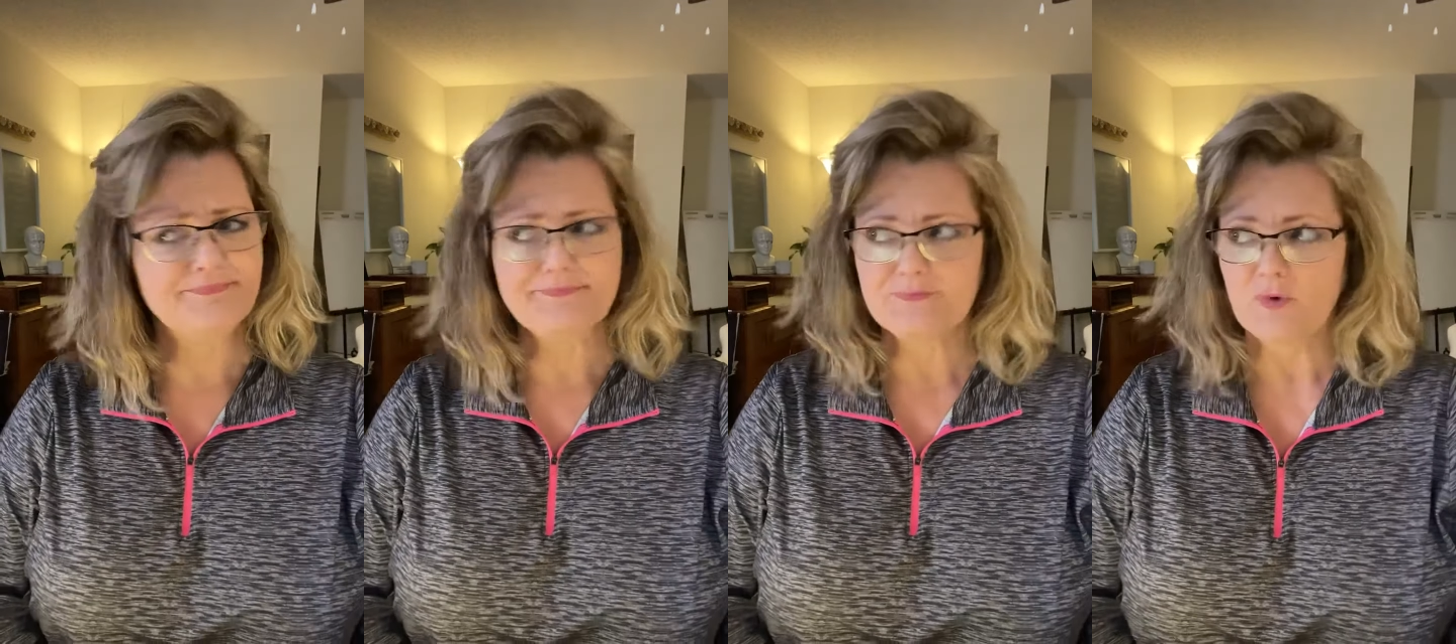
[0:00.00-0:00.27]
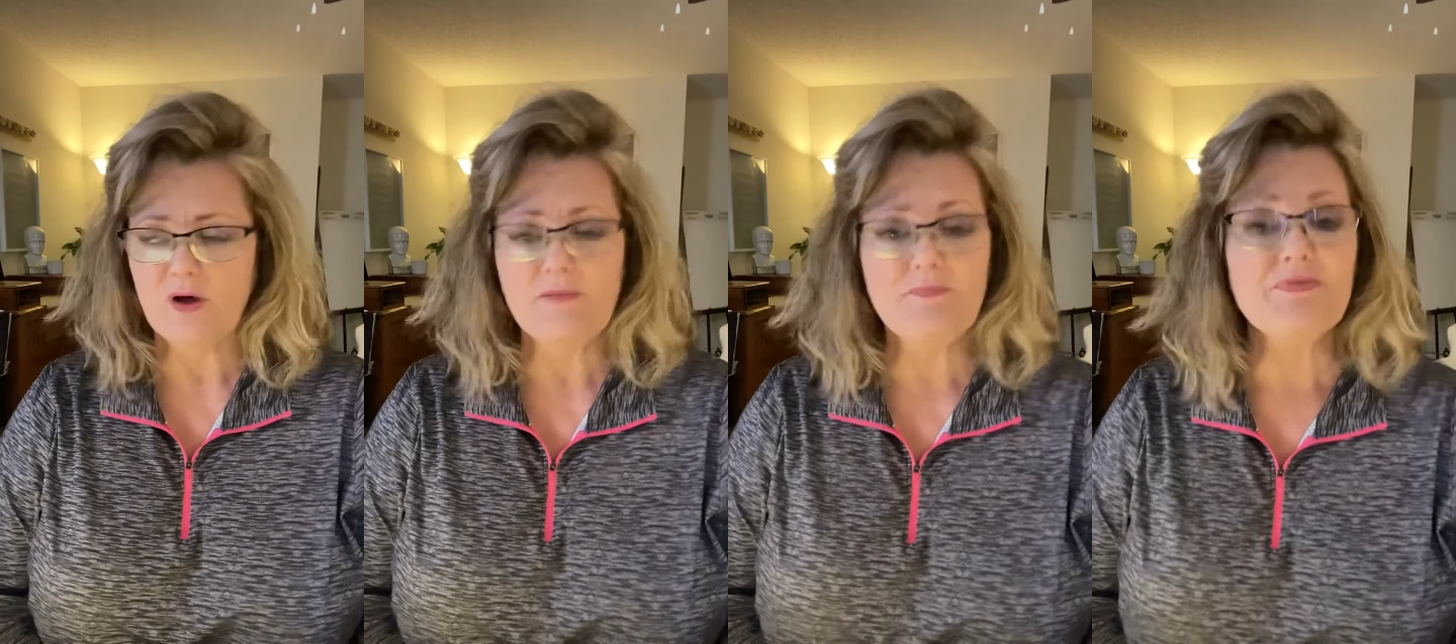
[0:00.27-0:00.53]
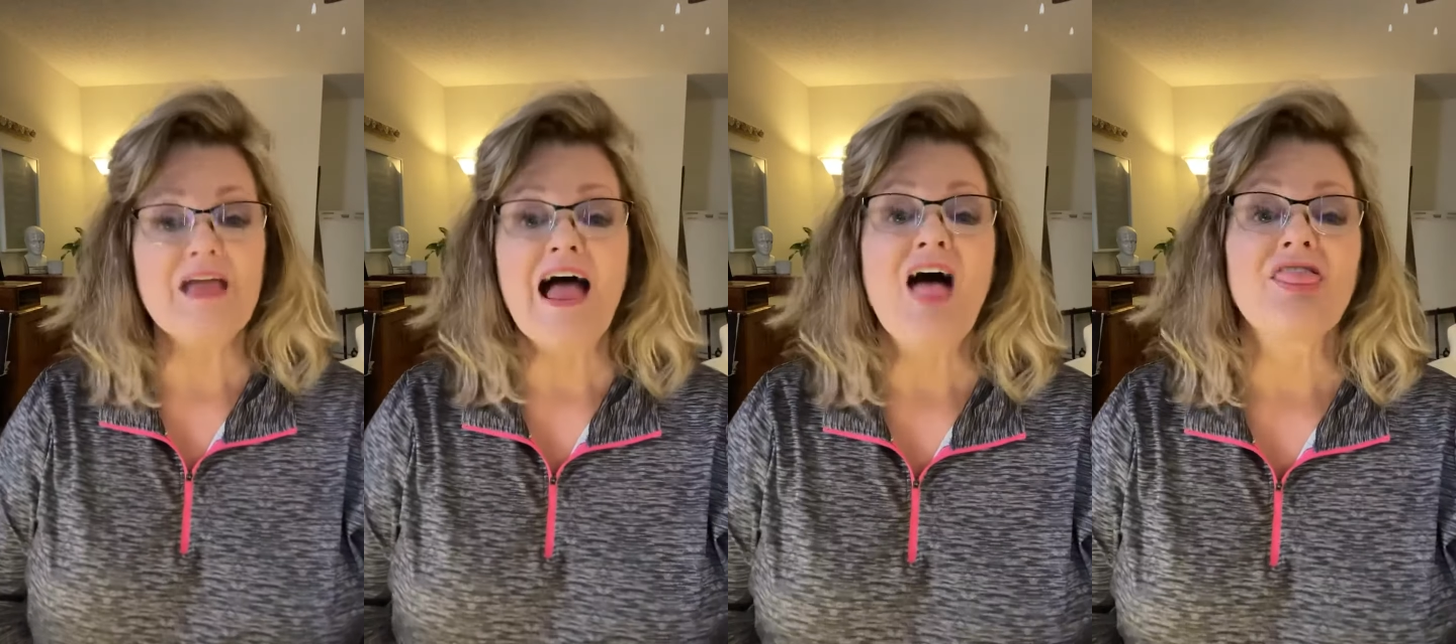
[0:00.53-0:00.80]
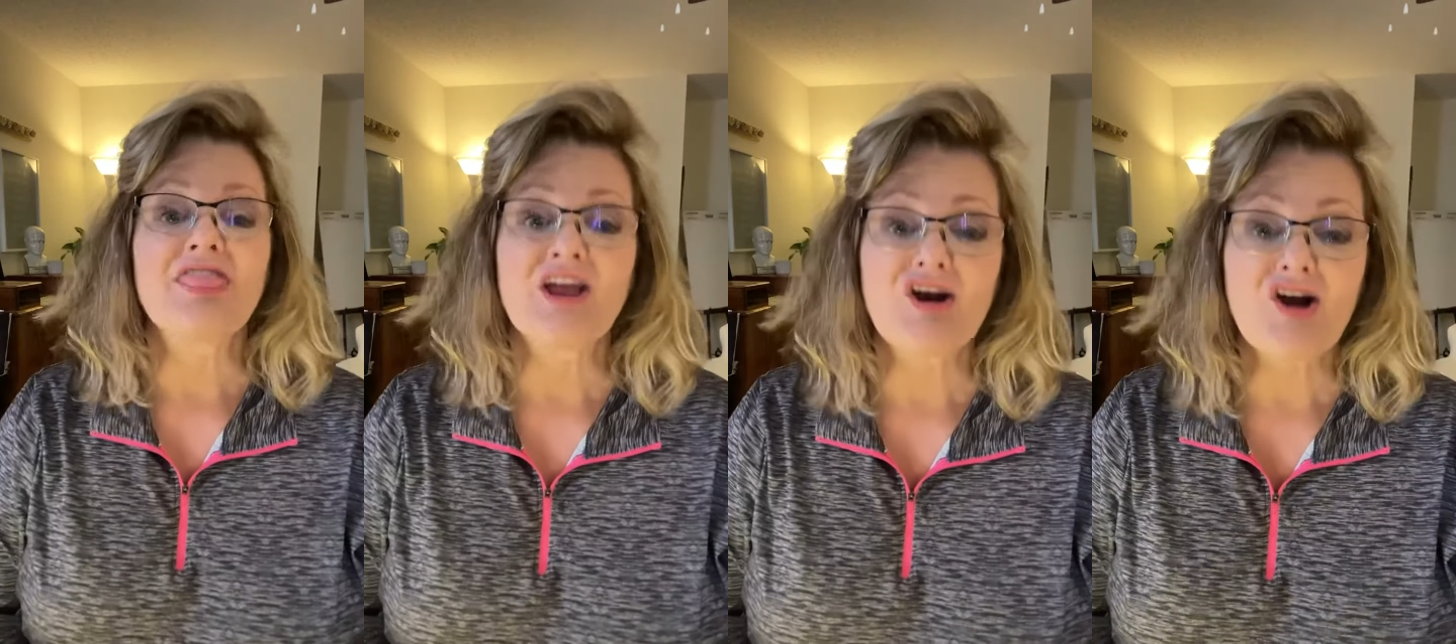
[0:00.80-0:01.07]
Well,
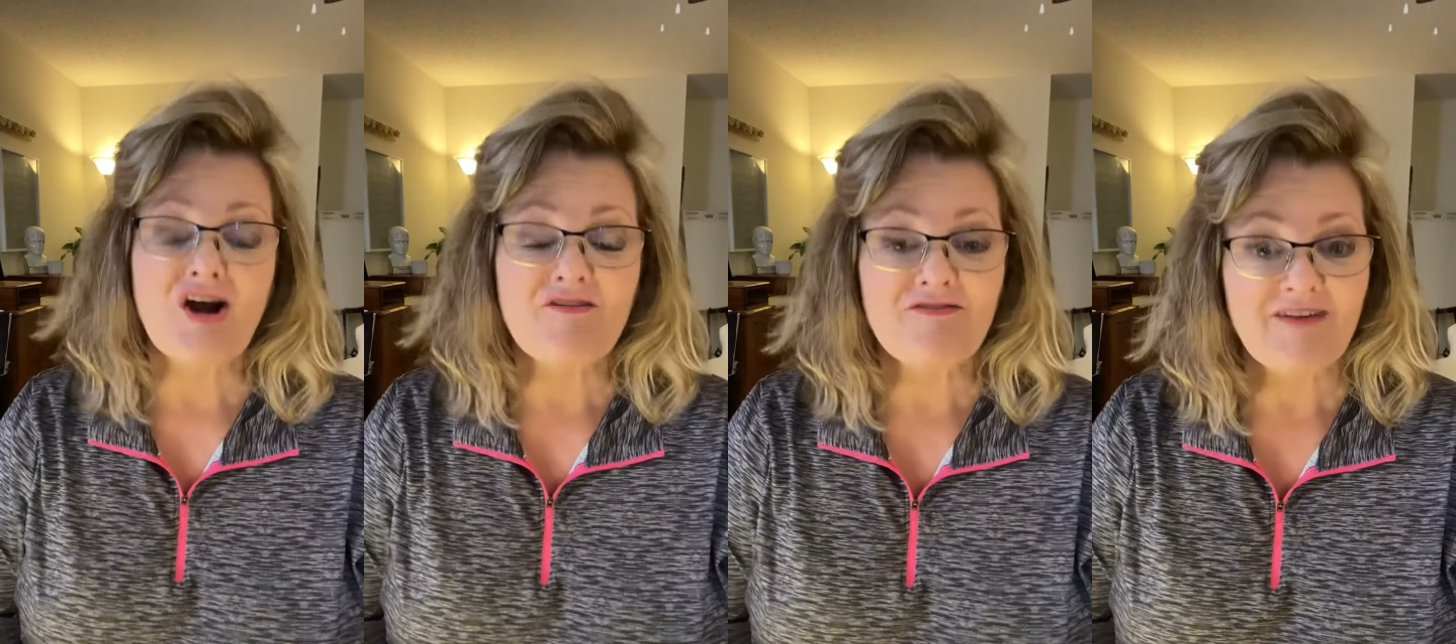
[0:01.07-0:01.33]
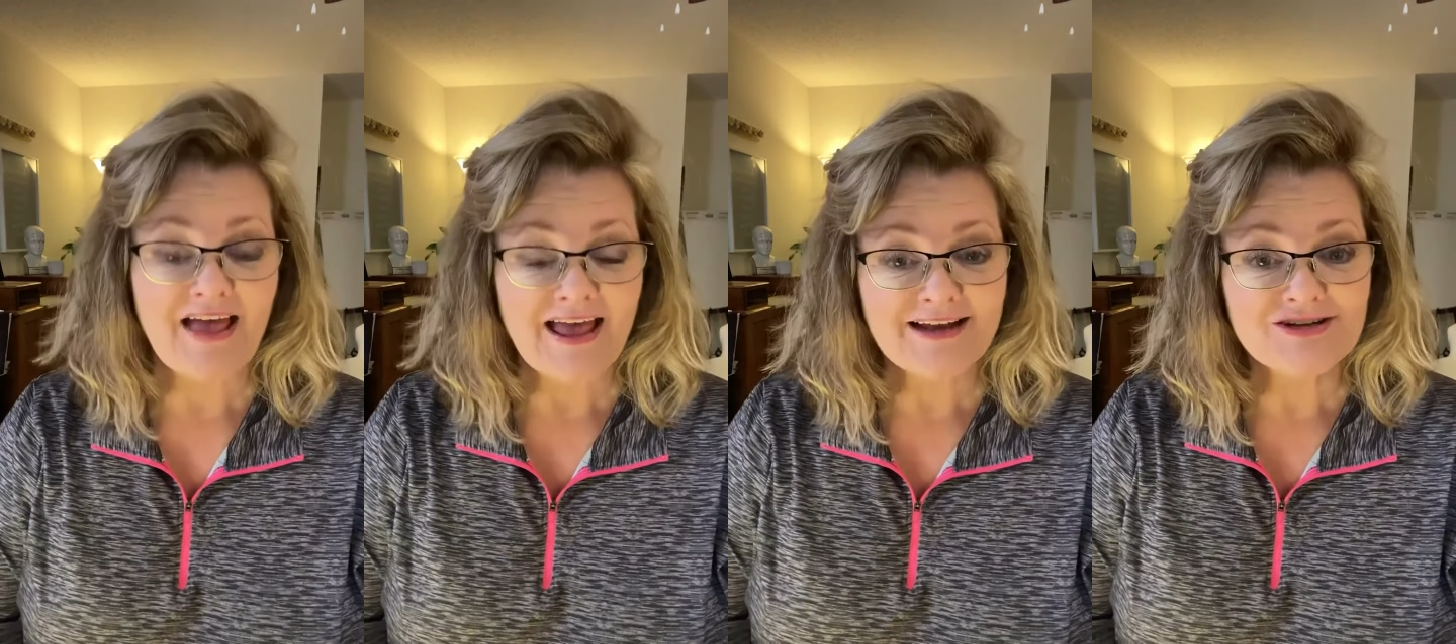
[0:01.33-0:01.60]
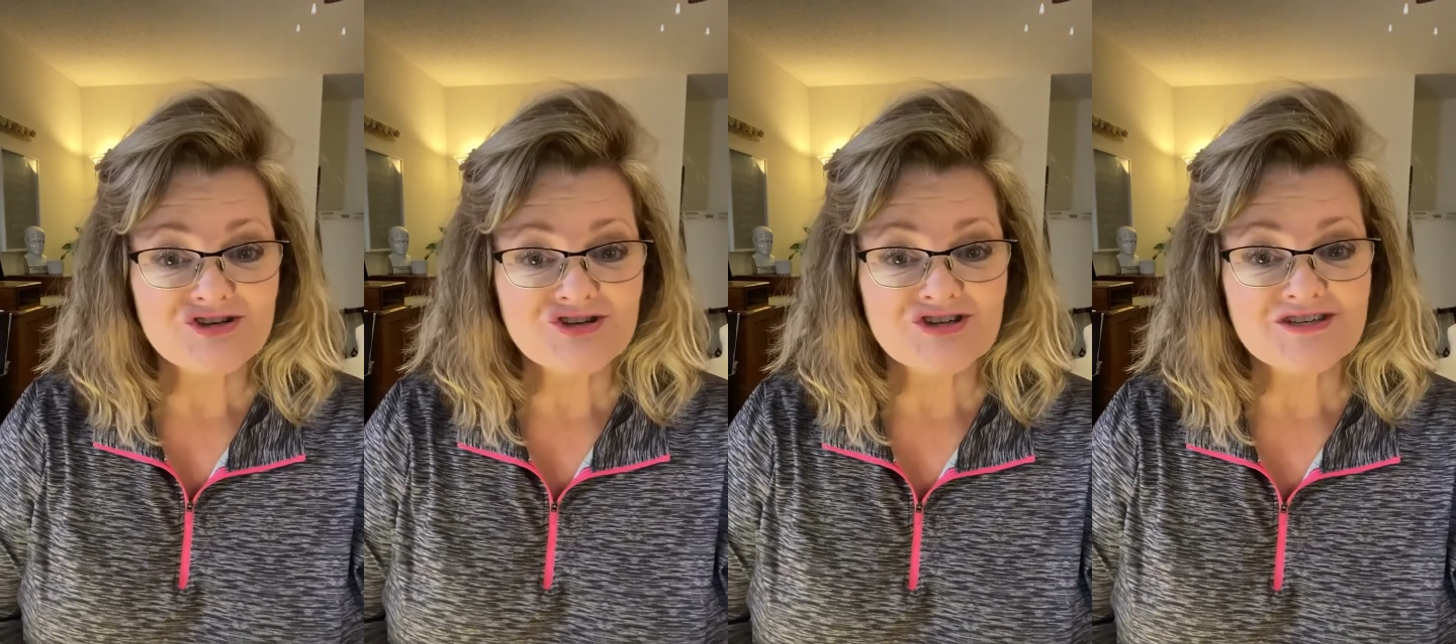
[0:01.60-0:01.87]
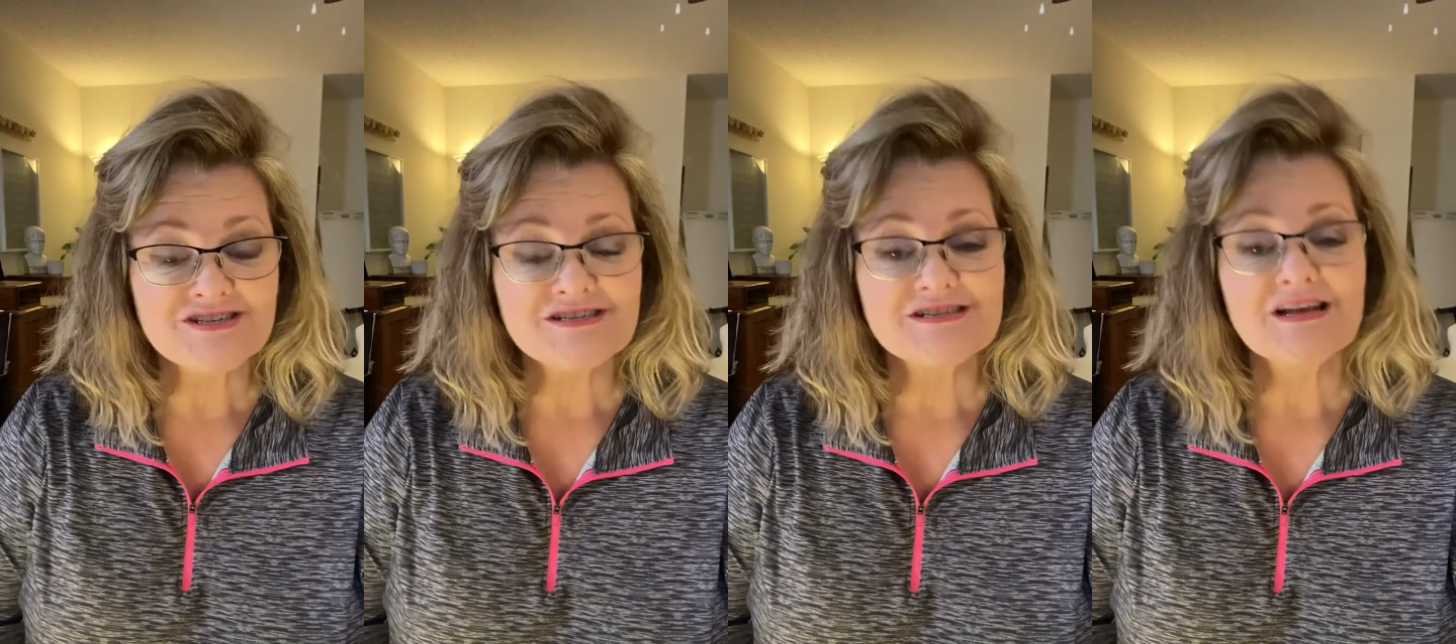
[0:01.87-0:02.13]
there are
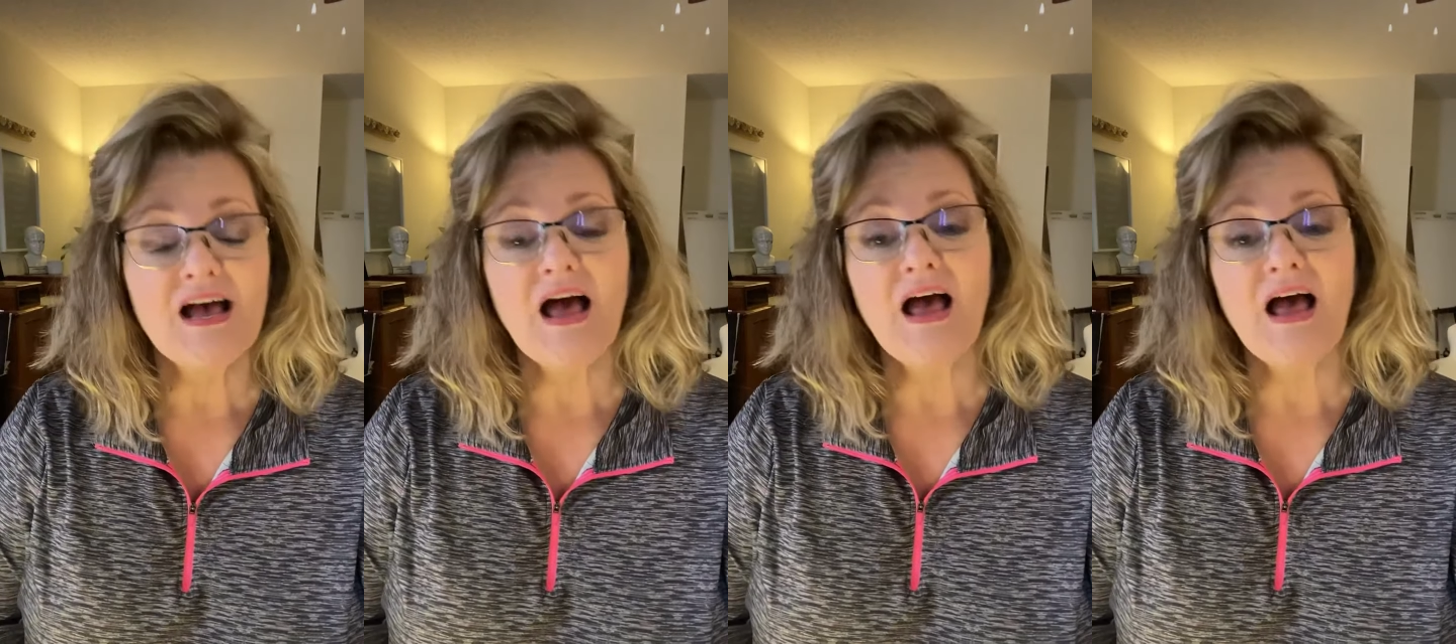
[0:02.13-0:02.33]
advantages